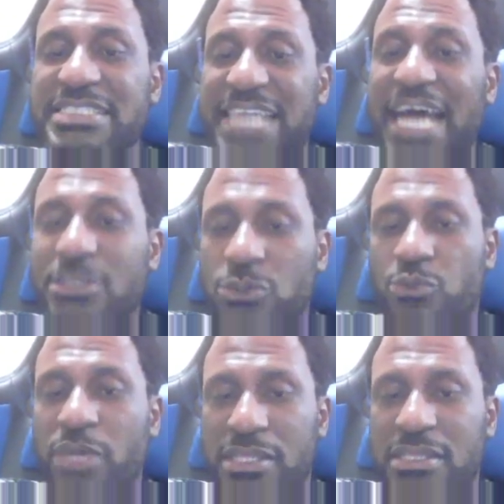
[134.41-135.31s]
that
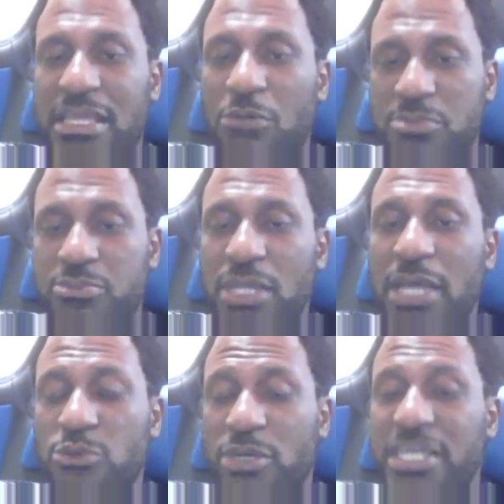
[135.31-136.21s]
tweet that was put
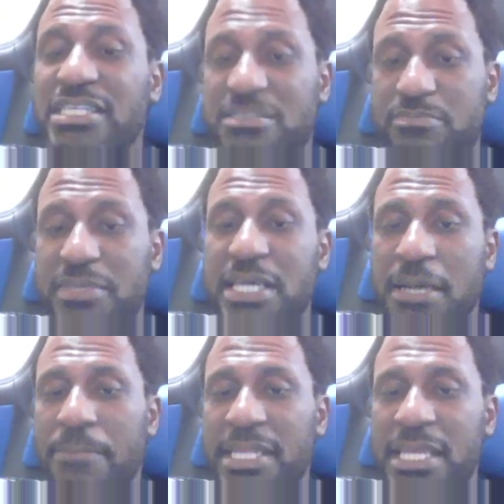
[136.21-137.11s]
out to create this big
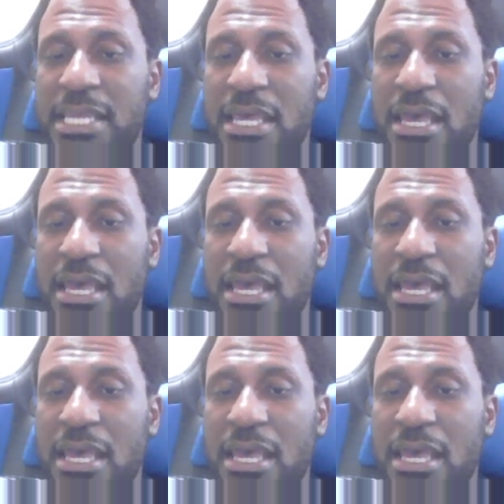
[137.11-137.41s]
company